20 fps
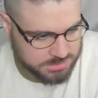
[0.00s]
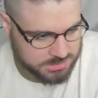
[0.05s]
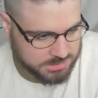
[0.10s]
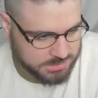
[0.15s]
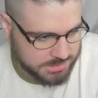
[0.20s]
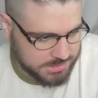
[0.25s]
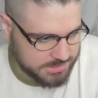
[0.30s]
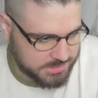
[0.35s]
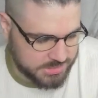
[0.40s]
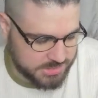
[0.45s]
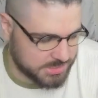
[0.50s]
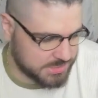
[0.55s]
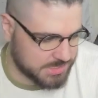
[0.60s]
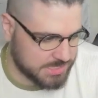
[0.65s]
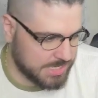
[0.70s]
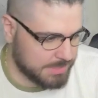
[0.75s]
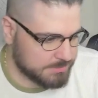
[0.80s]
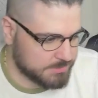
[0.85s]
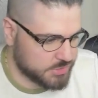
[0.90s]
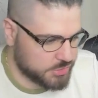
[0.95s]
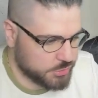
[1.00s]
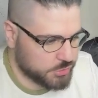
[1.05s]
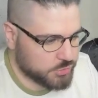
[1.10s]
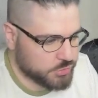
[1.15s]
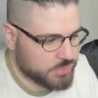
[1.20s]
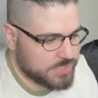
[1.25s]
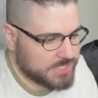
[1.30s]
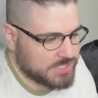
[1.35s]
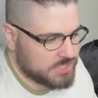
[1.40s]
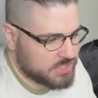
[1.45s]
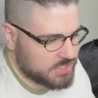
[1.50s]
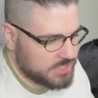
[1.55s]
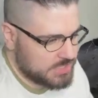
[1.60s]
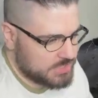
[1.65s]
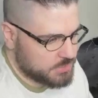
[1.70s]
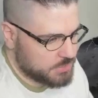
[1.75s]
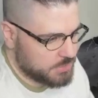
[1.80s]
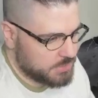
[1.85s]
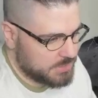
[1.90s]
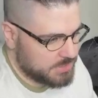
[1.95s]
It's just that I'm too rich.
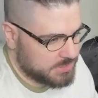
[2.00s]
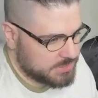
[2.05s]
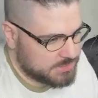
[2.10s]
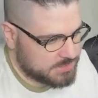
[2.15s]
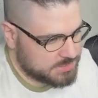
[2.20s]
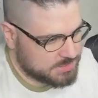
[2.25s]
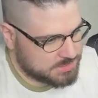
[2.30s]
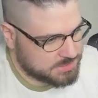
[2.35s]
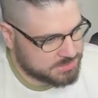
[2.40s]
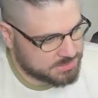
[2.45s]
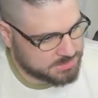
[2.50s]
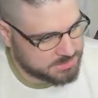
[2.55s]
That's what it is.